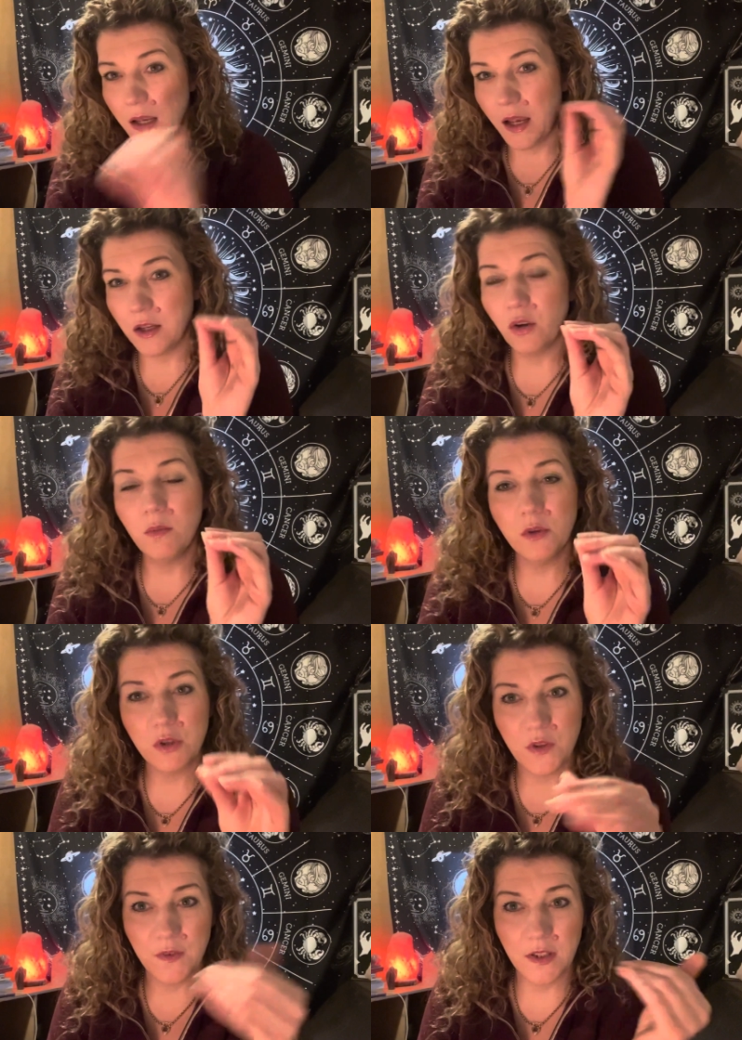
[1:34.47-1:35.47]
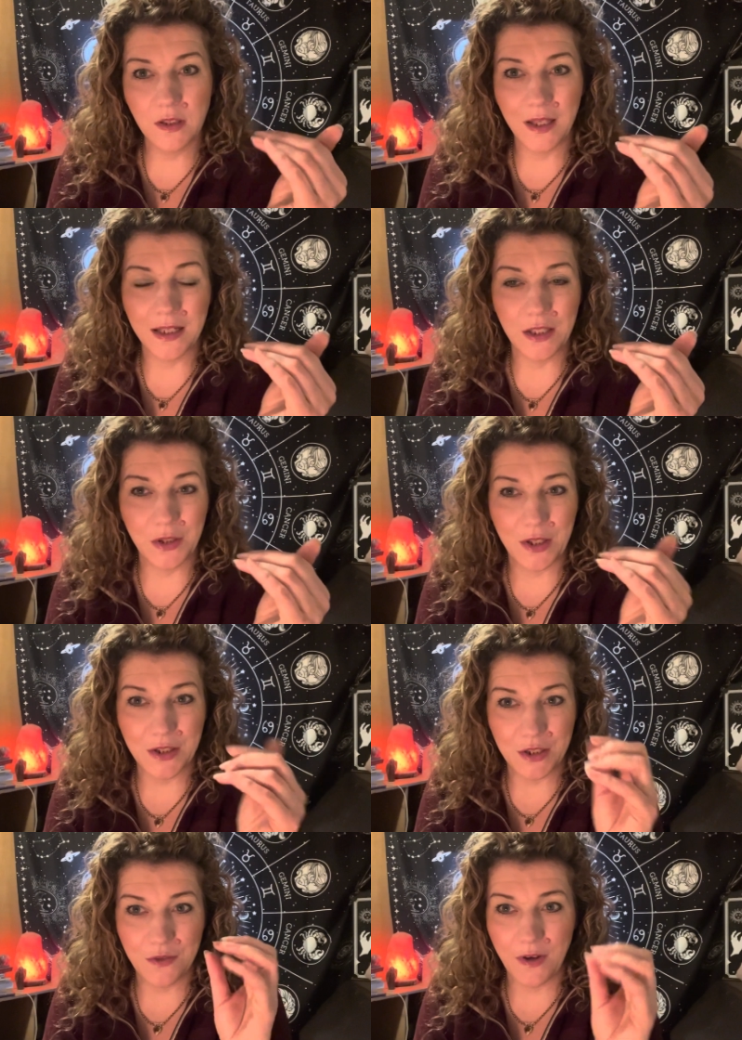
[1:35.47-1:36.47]
I almost feel like the
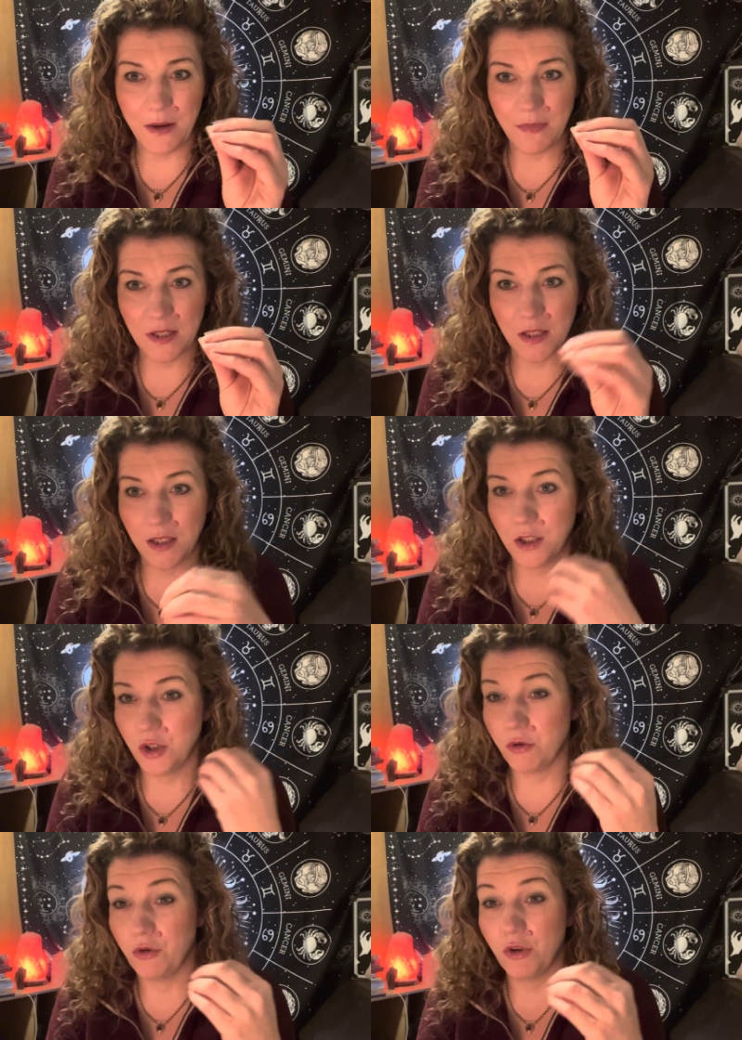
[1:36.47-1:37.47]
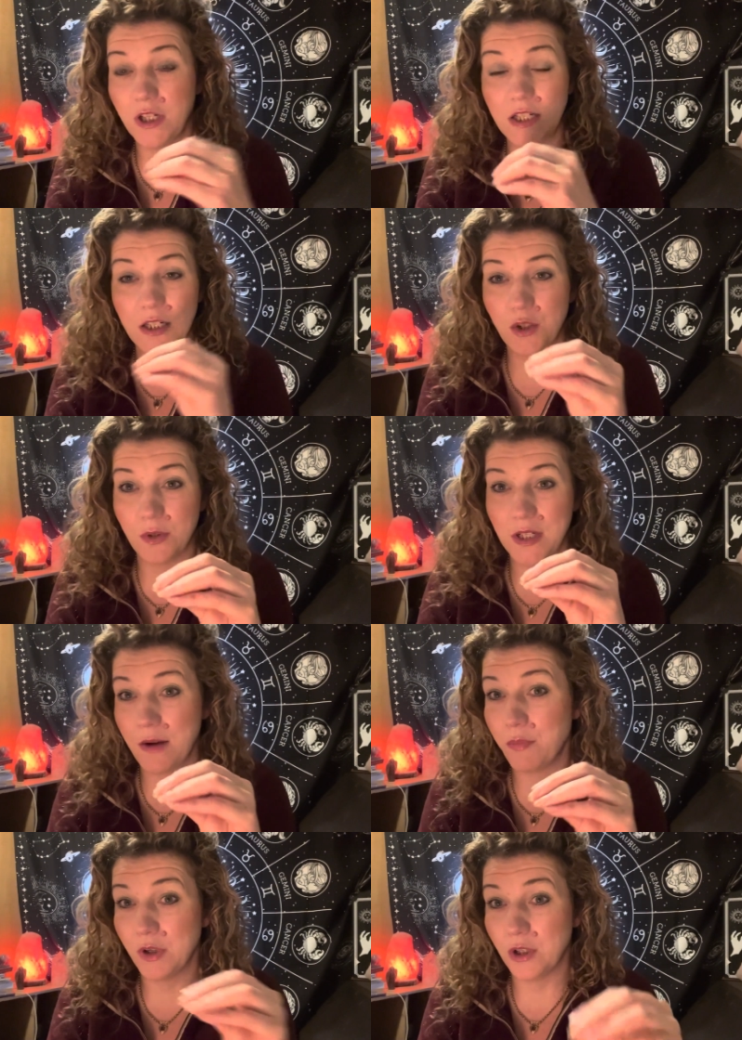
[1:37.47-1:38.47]
divine masculine has retreated into a
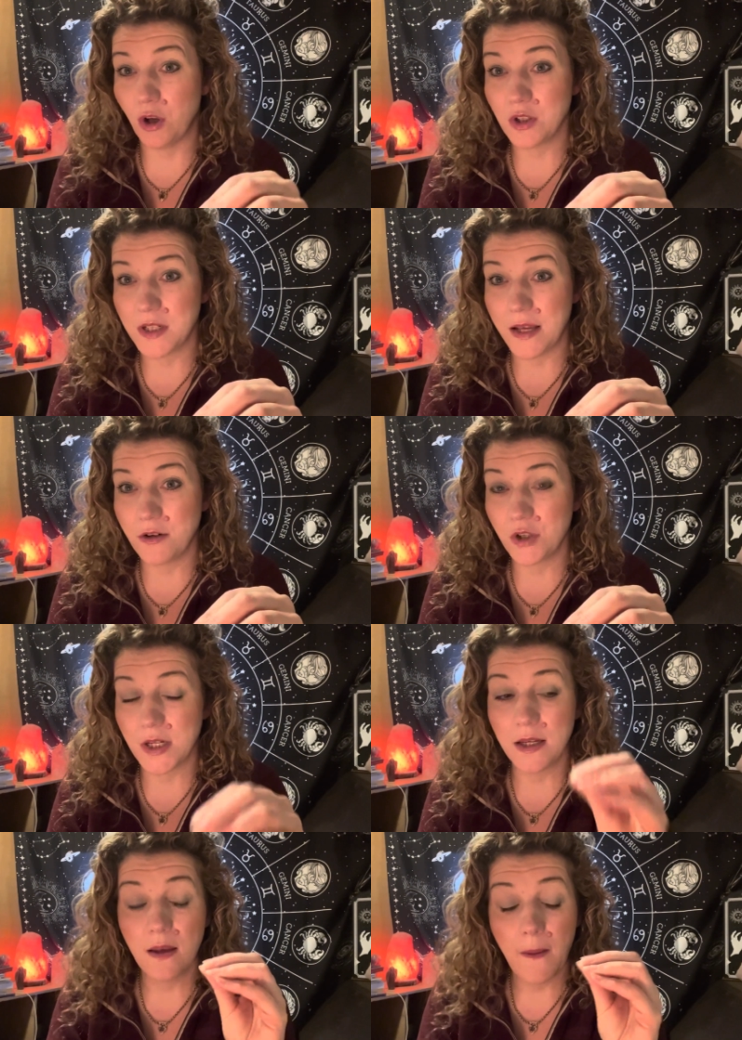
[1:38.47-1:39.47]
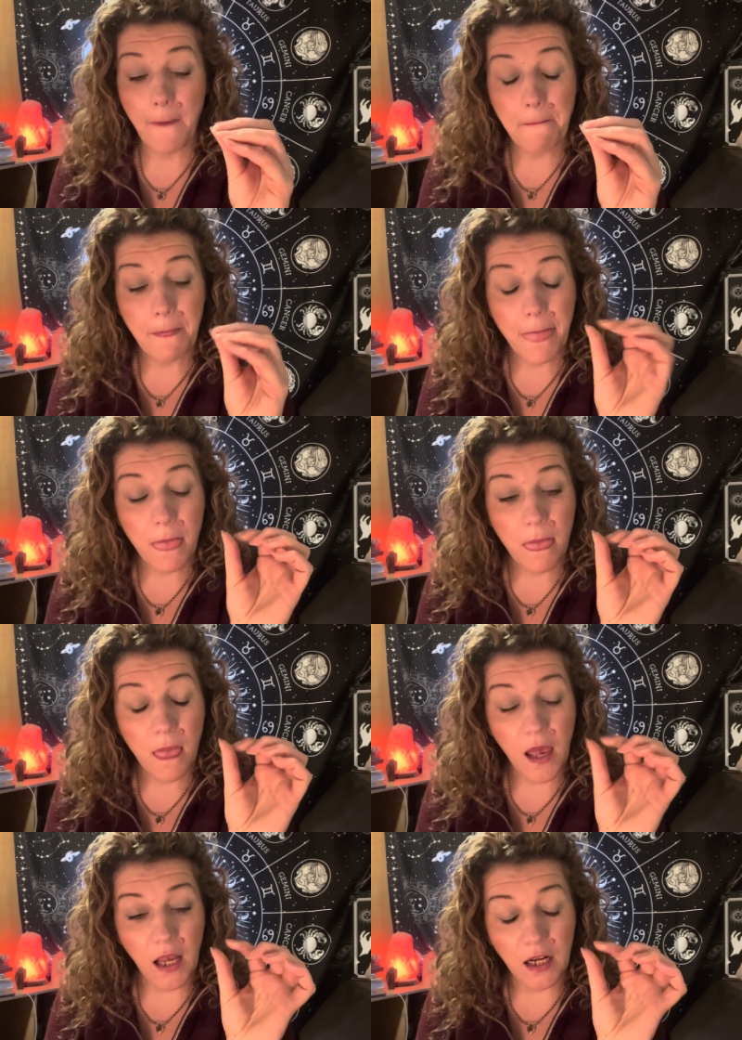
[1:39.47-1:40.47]
temporary lost energy.
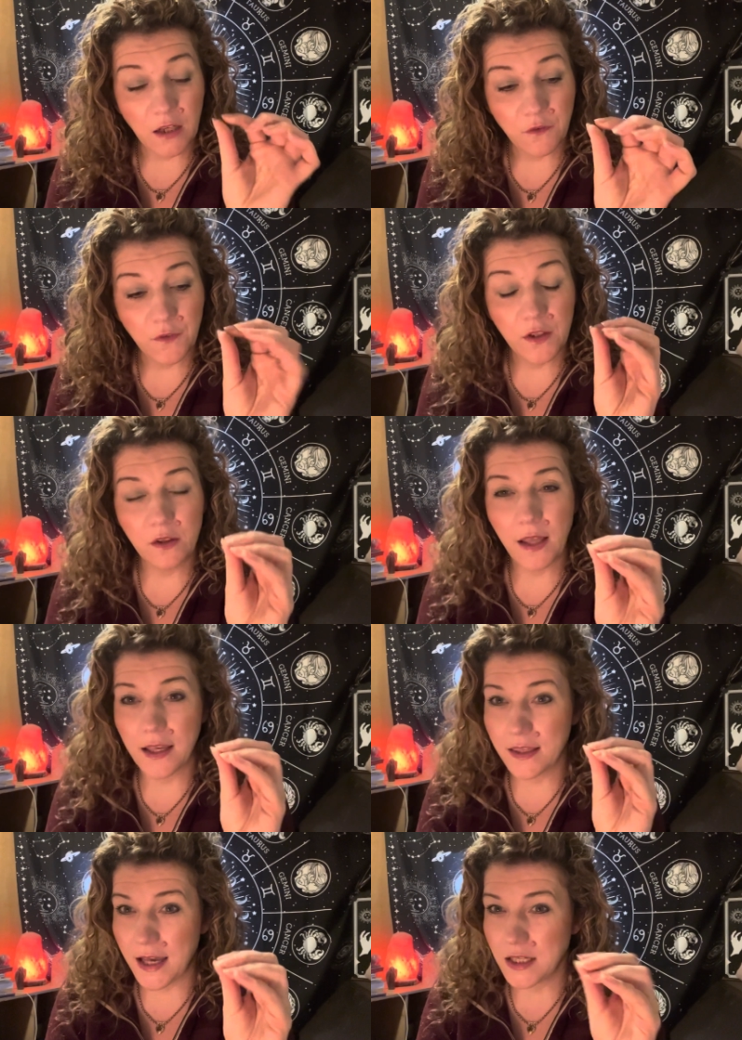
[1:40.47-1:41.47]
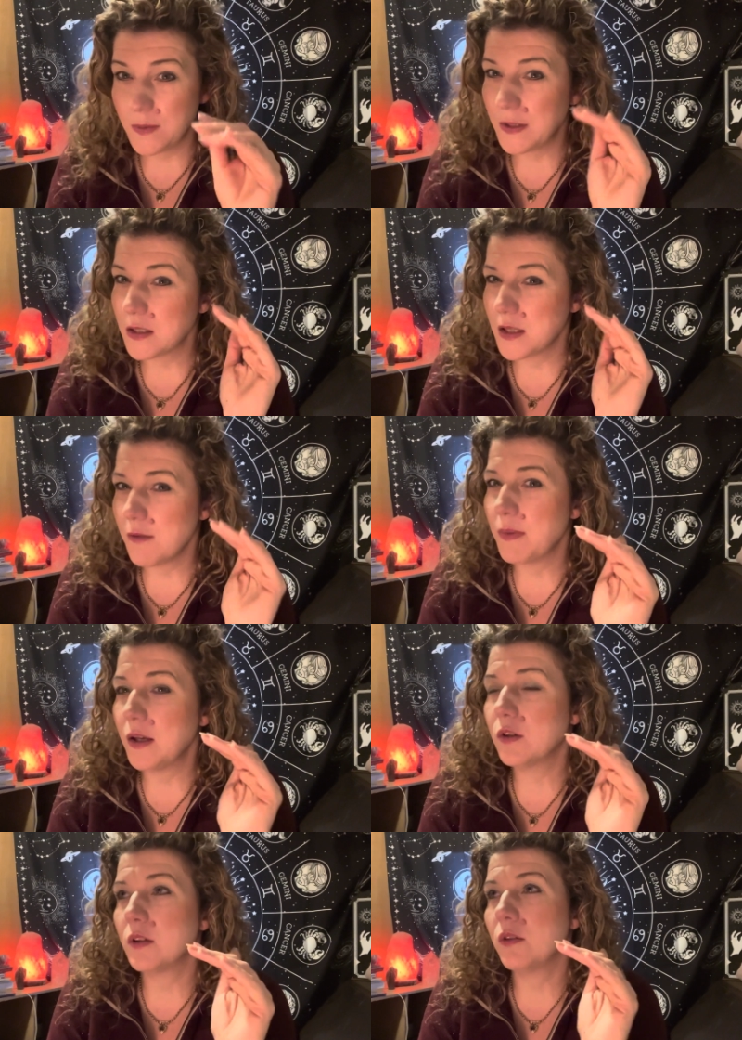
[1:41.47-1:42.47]
And I feel like that is because they've been
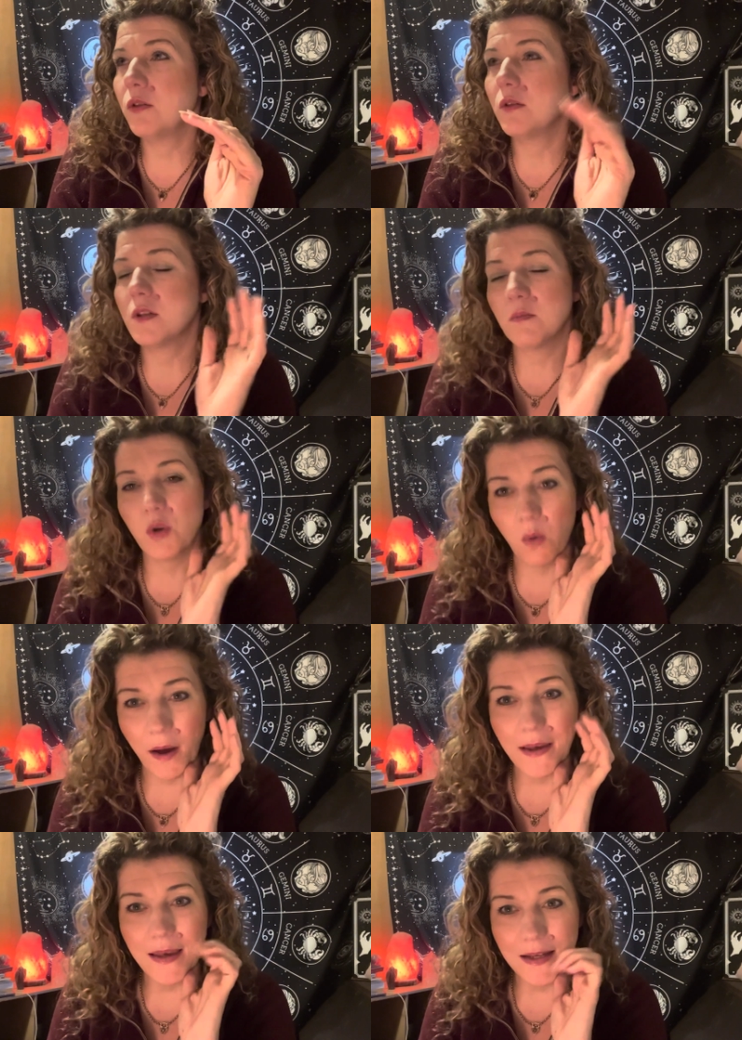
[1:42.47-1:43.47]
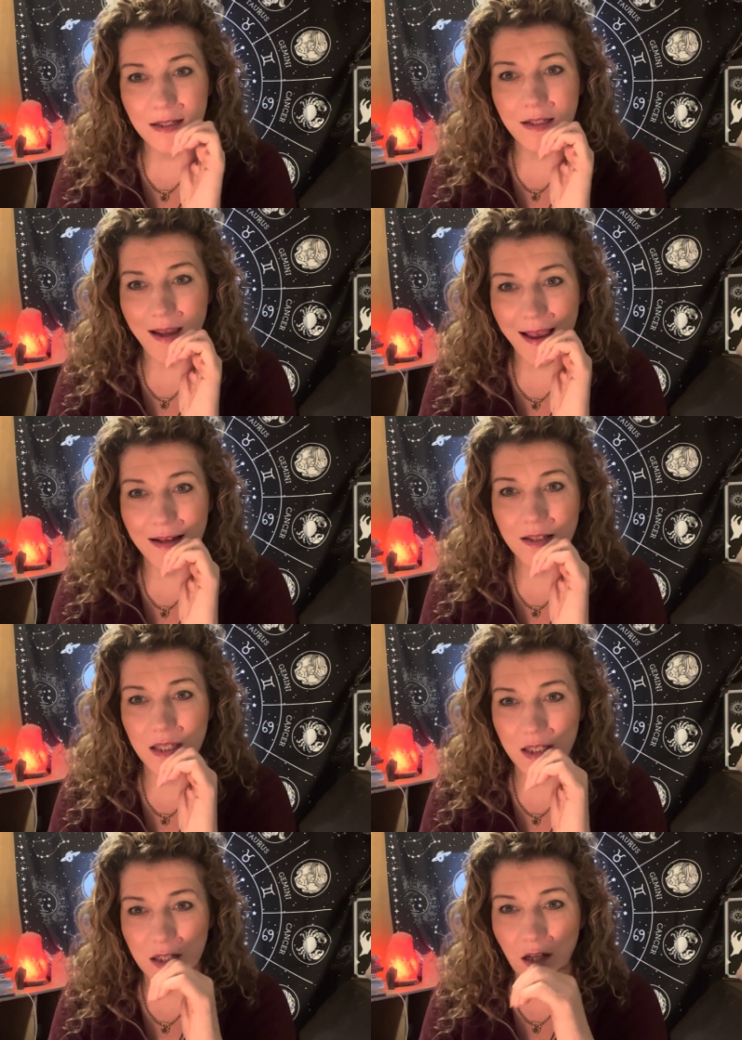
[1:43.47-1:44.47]
going through some quite intense
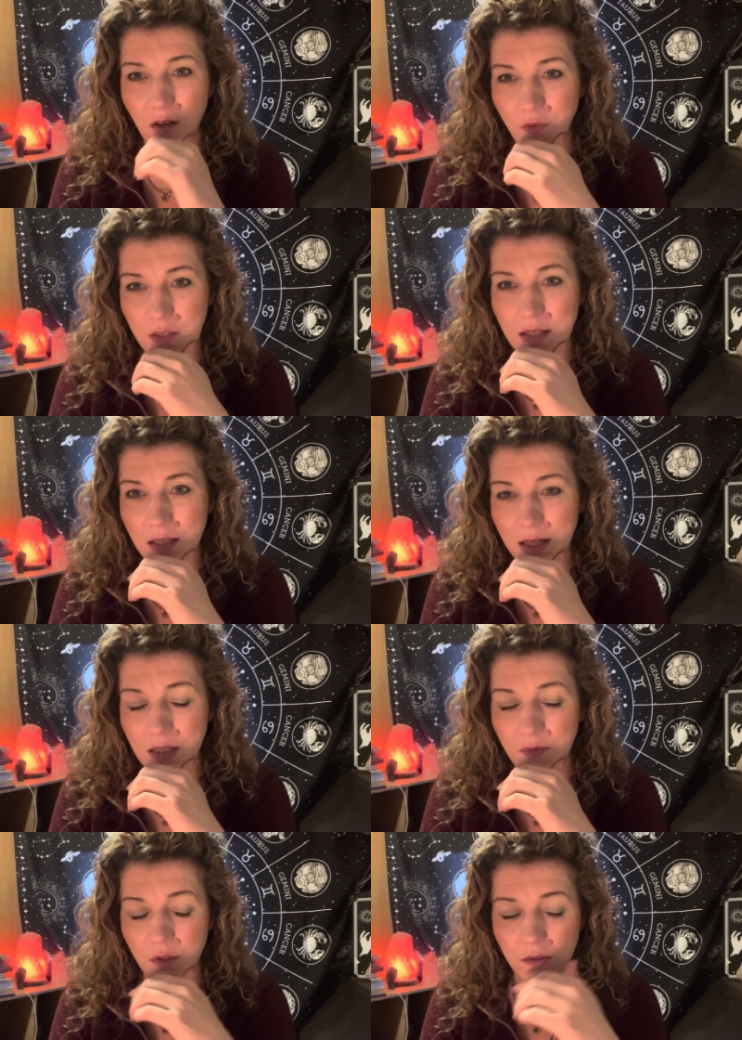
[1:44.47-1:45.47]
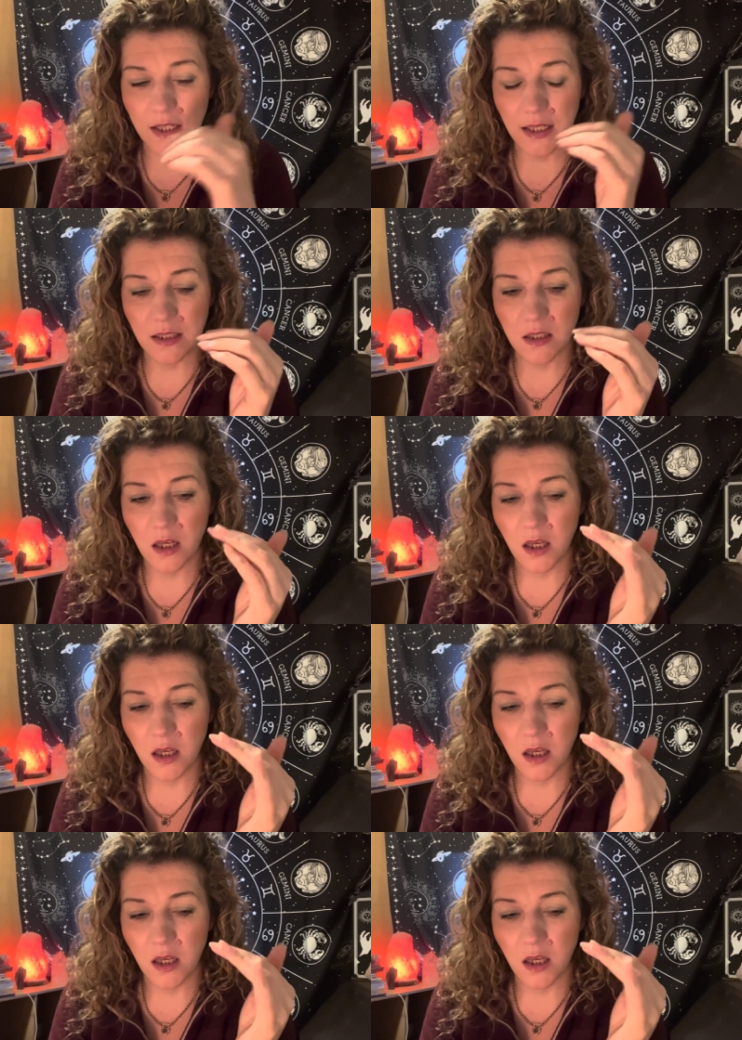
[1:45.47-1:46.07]
stuff this last few days.